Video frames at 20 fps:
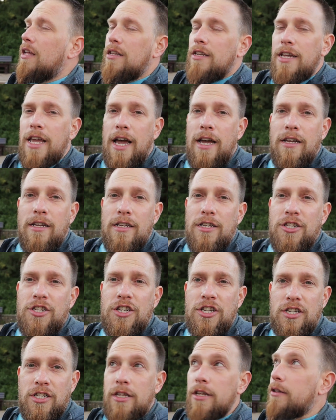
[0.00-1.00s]
yeah, it's
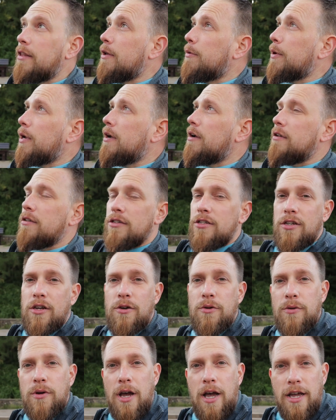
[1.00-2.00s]
just there we are.
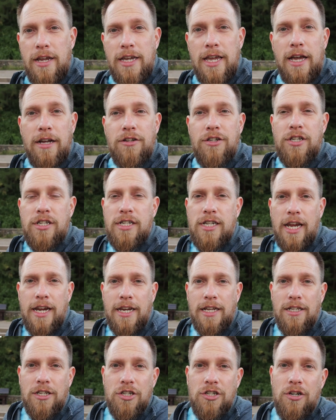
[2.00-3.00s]
So yeah, just
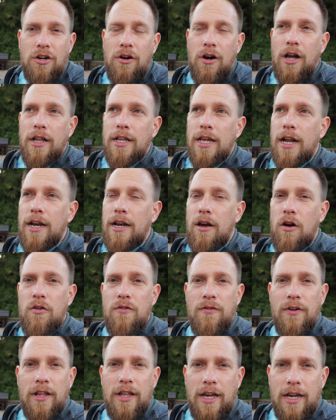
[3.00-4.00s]
taking the shot, and then
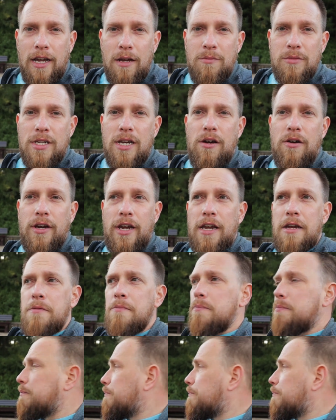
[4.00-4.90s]
hopefully that comes out okay.